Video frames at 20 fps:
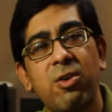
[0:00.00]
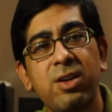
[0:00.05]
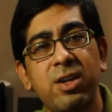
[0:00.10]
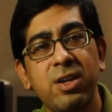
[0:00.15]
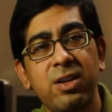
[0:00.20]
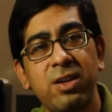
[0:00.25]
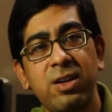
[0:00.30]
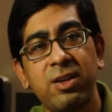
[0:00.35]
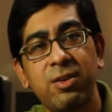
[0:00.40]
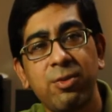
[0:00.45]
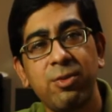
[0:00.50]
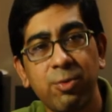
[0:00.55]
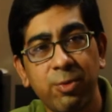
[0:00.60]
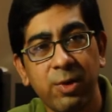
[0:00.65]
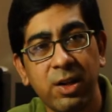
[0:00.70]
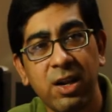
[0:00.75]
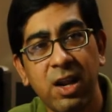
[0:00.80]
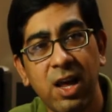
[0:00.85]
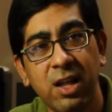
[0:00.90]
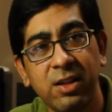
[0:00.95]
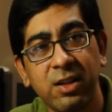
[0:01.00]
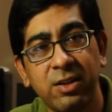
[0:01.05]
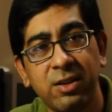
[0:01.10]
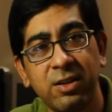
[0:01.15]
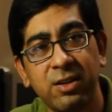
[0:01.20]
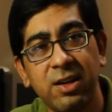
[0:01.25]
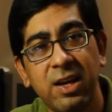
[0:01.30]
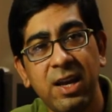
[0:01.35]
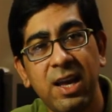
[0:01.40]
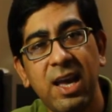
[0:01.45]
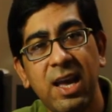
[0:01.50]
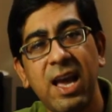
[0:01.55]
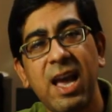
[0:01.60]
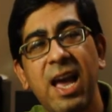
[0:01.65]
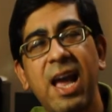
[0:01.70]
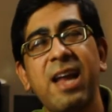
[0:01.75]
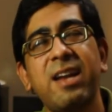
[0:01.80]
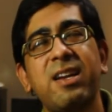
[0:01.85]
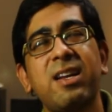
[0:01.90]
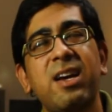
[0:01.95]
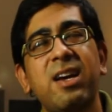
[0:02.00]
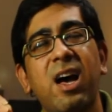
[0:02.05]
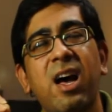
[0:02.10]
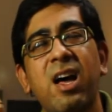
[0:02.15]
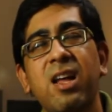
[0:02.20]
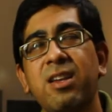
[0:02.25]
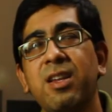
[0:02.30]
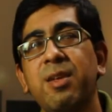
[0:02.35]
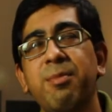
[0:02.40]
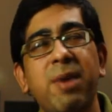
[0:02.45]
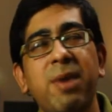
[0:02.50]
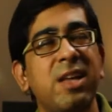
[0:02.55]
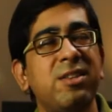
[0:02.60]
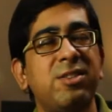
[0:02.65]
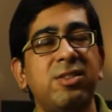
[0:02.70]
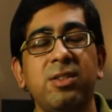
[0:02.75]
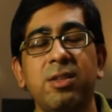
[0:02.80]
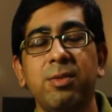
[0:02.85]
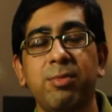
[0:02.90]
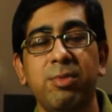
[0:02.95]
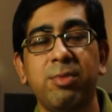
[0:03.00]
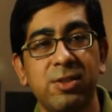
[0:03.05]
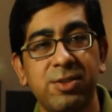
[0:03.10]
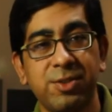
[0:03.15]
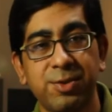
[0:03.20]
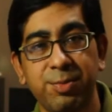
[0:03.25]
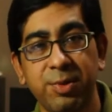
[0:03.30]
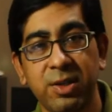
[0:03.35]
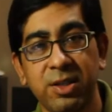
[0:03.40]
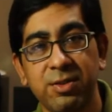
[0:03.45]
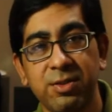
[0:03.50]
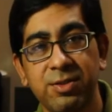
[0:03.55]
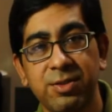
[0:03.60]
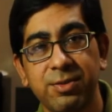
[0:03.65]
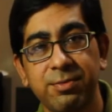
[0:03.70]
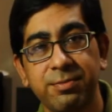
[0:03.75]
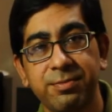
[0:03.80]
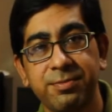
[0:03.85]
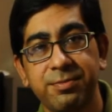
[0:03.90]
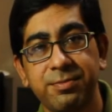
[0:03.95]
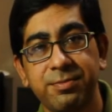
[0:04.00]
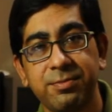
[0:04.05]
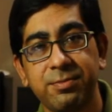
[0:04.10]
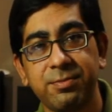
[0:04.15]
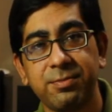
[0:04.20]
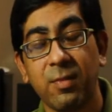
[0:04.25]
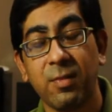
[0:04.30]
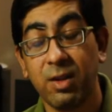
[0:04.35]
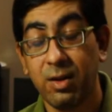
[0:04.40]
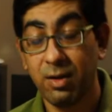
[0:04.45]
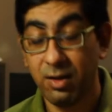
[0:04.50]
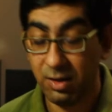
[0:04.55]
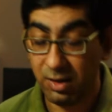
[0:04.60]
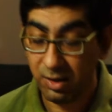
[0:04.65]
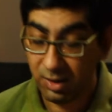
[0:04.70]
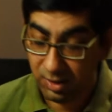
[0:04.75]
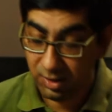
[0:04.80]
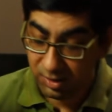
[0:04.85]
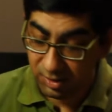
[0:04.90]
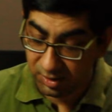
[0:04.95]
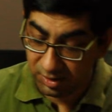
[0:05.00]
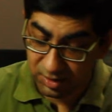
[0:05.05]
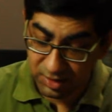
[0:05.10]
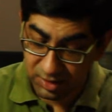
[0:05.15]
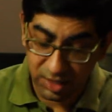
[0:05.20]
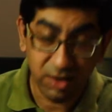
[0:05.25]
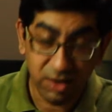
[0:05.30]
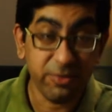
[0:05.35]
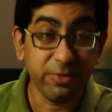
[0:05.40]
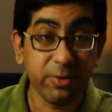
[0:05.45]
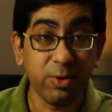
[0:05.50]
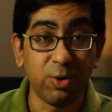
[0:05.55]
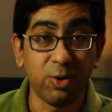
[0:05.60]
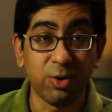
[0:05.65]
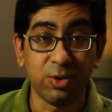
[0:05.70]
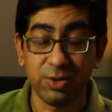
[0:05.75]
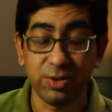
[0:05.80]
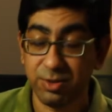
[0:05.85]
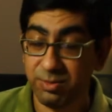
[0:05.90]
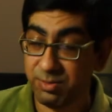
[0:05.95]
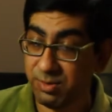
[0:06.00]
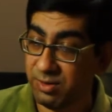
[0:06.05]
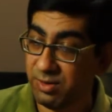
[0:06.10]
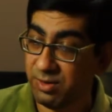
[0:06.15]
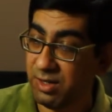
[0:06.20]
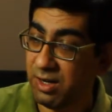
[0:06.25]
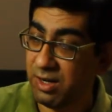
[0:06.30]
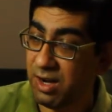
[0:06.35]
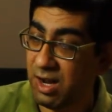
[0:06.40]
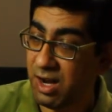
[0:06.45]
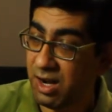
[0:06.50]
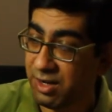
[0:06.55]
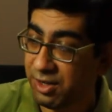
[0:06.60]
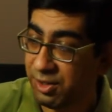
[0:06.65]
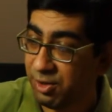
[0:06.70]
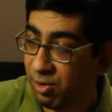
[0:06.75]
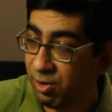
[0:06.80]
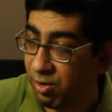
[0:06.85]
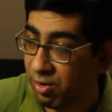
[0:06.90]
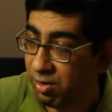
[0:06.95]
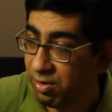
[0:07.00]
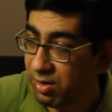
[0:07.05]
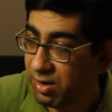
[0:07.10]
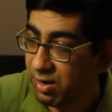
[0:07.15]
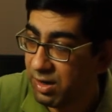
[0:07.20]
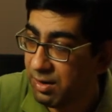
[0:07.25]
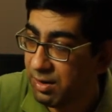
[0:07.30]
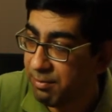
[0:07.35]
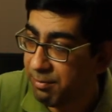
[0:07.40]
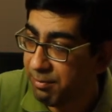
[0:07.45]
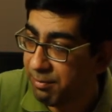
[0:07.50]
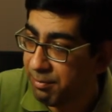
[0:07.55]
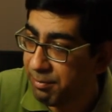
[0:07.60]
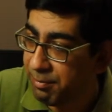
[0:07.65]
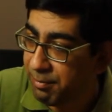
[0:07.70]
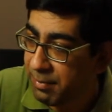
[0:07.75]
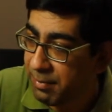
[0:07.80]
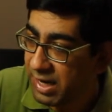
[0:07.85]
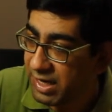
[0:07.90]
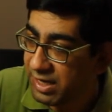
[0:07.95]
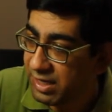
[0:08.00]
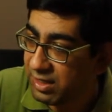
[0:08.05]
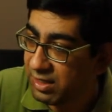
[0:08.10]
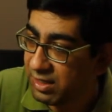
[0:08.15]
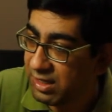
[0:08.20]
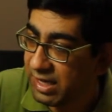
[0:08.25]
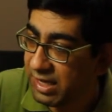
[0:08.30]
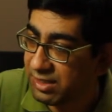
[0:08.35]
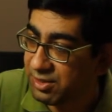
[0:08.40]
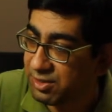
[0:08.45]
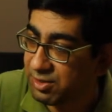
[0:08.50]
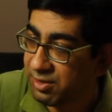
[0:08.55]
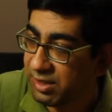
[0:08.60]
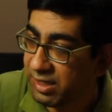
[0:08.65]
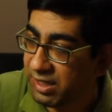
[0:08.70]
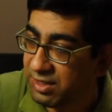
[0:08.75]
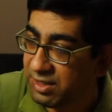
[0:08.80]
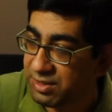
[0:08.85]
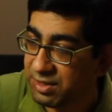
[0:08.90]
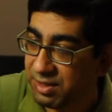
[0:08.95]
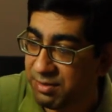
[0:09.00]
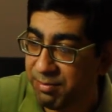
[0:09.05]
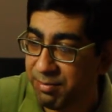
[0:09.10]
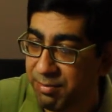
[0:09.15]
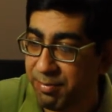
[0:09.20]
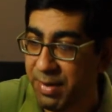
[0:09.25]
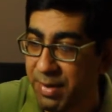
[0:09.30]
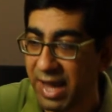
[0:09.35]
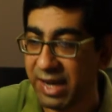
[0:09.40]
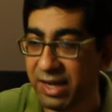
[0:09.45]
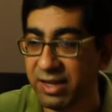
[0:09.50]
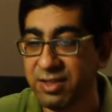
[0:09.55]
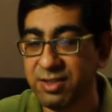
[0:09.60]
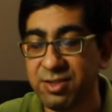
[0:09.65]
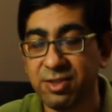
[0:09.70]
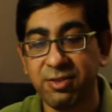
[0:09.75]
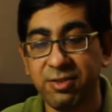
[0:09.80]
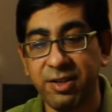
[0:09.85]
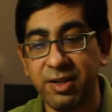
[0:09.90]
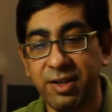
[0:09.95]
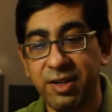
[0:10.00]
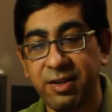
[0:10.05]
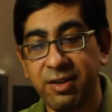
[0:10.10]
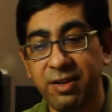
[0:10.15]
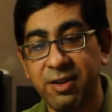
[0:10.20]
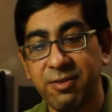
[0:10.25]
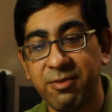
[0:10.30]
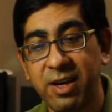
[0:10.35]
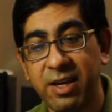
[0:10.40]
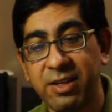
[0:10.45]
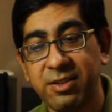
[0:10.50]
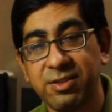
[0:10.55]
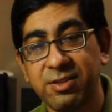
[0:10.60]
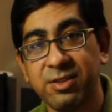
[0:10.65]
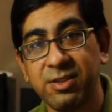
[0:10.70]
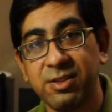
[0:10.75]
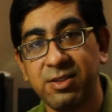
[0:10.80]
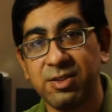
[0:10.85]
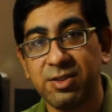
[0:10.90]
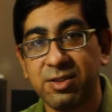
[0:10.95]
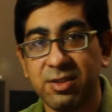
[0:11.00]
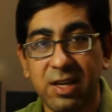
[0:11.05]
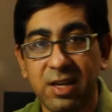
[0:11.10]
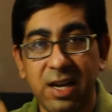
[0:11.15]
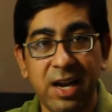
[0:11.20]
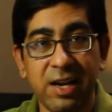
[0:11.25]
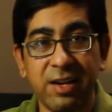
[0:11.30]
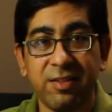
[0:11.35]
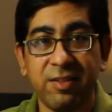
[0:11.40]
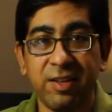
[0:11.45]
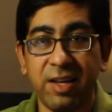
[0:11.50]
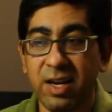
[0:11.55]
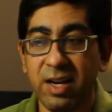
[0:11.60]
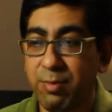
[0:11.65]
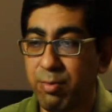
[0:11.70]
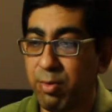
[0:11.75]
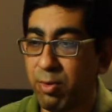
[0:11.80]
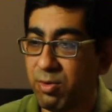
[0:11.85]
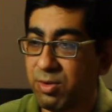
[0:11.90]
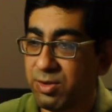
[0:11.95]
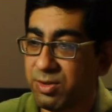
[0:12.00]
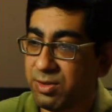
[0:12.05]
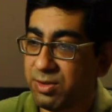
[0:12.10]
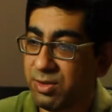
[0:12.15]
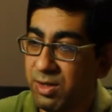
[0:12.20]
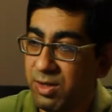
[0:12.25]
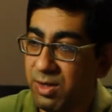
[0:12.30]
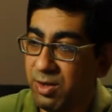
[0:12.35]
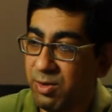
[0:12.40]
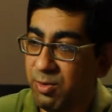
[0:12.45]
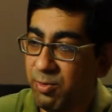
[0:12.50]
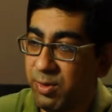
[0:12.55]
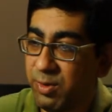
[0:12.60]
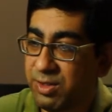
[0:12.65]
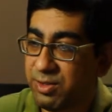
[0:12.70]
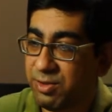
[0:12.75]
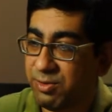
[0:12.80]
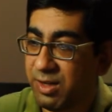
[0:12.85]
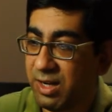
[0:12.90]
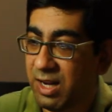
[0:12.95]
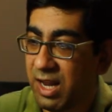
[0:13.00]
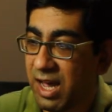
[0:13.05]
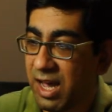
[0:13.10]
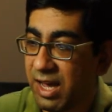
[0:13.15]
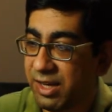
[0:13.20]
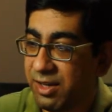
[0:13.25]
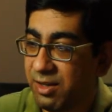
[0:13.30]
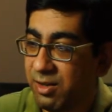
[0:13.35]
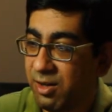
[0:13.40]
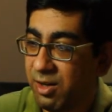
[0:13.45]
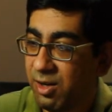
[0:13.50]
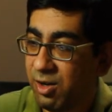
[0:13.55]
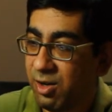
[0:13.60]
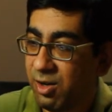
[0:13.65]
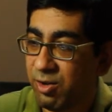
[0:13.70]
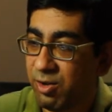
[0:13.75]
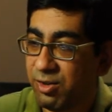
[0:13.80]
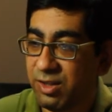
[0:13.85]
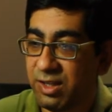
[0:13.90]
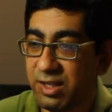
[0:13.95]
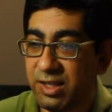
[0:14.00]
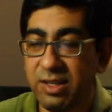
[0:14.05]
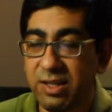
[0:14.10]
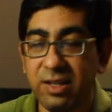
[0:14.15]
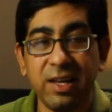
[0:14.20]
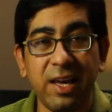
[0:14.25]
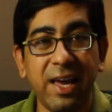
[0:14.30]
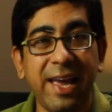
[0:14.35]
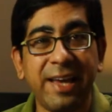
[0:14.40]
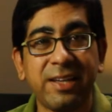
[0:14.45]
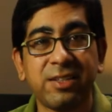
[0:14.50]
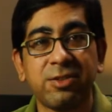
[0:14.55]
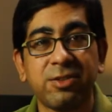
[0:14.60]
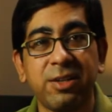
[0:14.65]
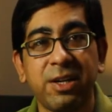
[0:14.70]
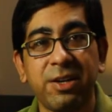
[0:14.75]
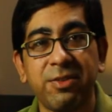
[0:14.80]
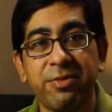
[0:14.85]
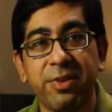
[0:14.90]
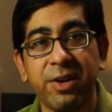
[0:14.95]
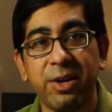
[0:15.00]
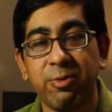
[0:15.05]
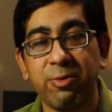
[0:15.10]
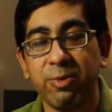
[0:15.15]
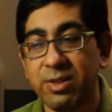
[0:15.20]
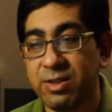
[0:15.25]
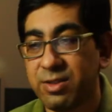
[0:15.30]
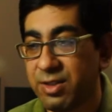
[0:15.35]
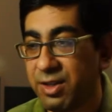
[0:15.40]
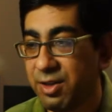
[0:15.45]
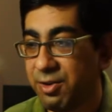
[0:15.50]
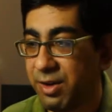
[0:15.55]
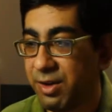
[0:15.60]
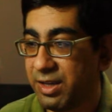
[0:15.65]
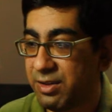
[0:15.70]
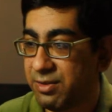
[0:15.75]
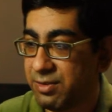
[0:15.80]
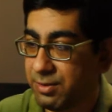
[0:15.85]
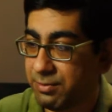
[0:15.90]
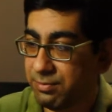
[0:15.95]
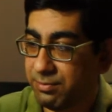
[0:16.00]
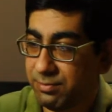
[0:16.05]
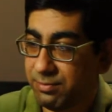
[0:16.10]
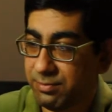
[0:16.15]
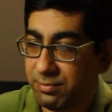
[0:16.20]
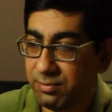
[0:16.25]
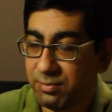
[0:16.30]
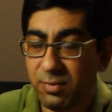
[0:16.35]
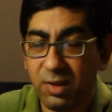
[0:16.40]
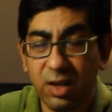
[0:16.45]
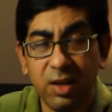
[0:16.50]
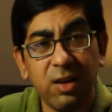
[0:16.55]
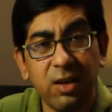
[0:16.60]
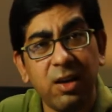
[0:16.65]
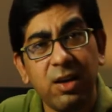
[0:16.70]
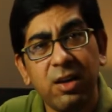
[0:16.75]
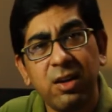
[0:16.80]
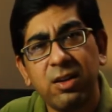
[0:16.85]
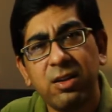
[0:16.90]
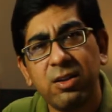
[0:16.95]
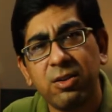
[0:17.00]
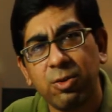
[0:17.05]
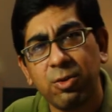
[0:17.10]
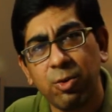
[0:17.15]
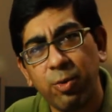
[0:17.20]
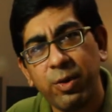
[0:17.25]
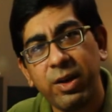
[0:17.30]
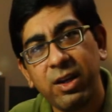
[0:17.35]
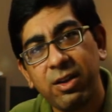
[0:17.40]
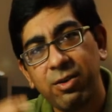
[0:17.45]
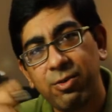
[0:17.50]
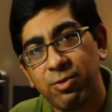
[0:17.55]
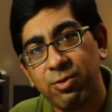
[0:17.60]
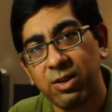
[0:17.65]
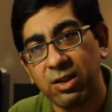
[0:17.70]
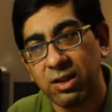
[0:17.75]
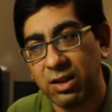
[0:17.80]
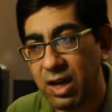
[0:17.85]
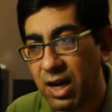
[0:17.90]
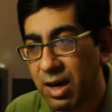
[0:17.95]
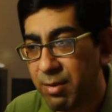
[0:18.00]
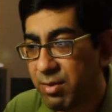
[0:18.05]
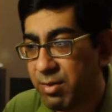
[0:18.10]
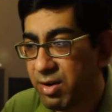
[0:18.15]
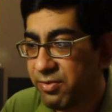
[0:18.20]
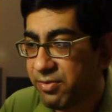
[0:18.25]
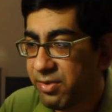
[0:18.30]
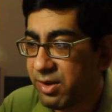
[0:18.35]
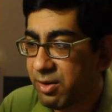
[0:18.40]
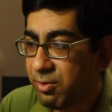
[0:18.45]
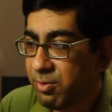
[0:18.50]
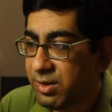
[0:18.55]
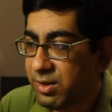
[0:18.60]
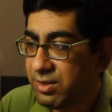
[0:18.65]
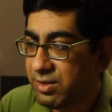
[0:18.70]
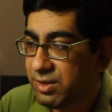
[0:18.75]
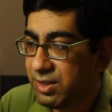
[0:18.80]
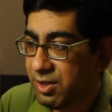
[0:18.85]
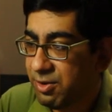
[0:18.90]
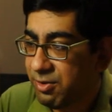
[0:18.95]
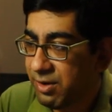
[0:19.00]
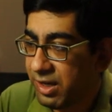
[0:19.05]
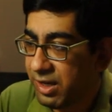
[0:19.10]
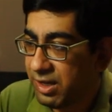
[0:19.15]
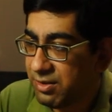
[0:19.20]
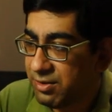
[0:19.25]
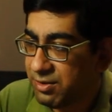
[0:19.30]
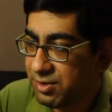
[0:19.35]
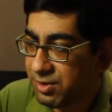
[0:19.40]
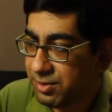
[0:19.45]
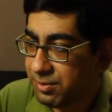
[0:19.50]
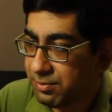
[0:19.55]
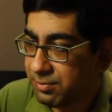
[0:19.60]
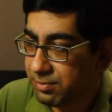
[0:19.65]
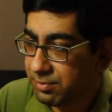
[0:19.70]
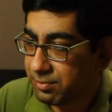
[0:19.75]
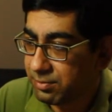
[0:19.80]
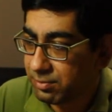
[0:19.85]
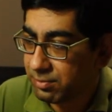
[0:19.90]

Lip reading: continent to another at unimaginable speeds. Then of course there are your medical x-rays and baggage screening devices at the airports which rely on the x-ray frequency range. Going into the gamma frequency range,